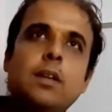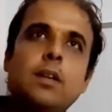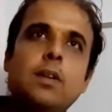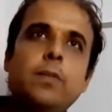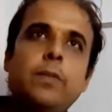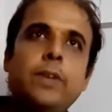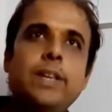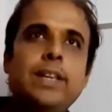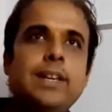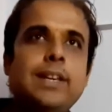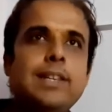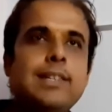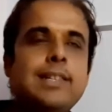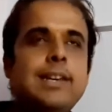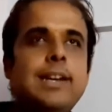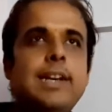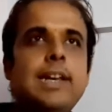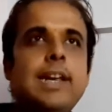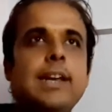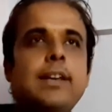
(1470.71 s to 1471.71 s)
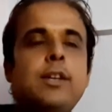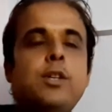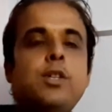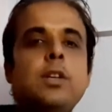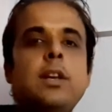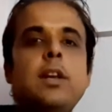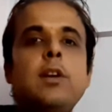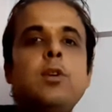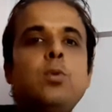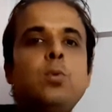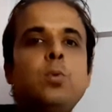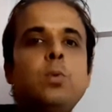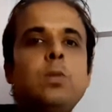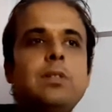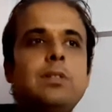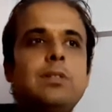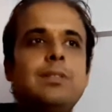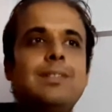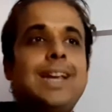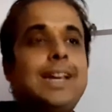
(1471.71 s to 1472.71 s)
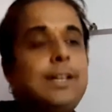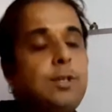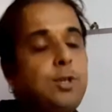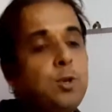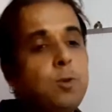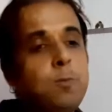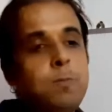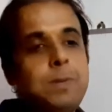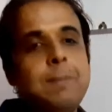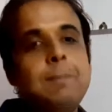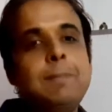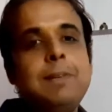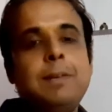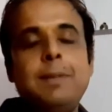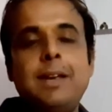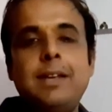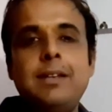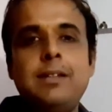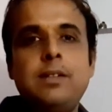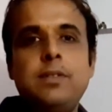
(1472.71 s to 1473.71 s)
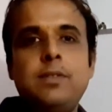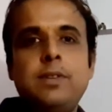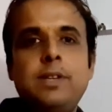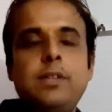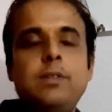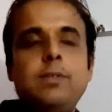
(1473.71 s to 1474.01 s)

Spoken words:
Is there any additional rule that should be implemented, right,